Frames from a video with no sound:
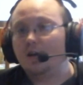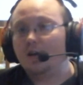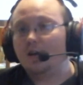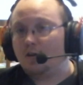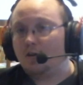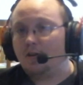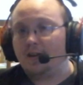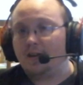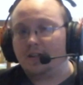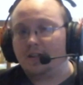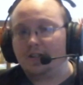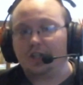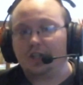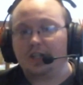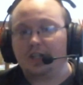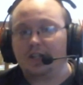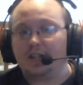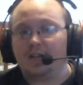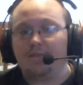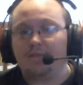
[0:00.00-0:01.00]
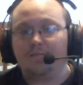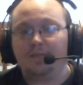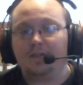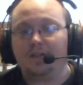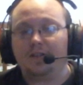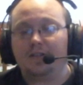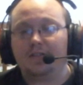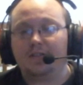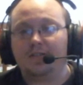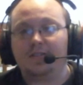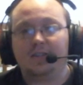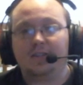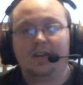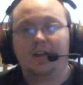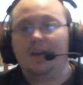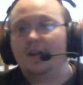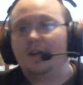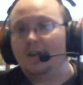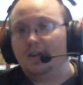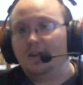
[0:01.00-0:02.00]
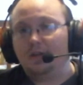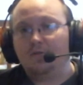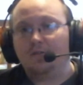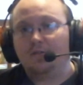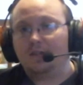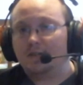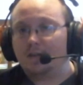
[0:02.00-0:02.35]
go ahead and check it out because you can